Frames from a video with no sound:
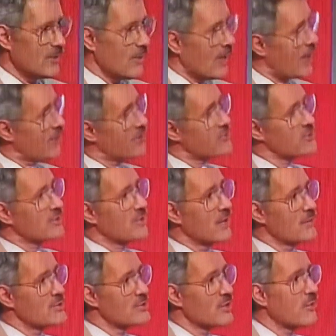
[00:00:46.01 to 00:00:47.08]
well, this should
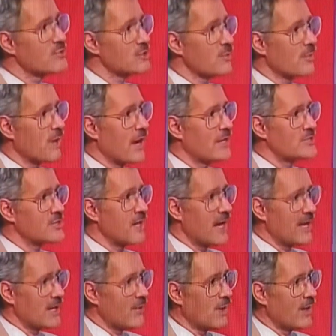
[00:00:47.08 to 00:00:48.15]
come as no surprise to
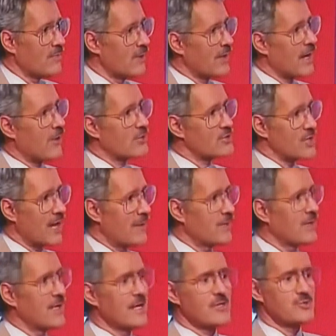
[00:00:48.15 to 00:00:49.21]
anyone, but our
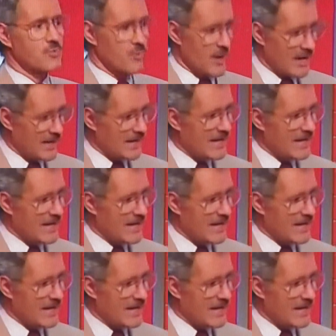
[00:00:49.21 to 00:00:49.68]
champion is right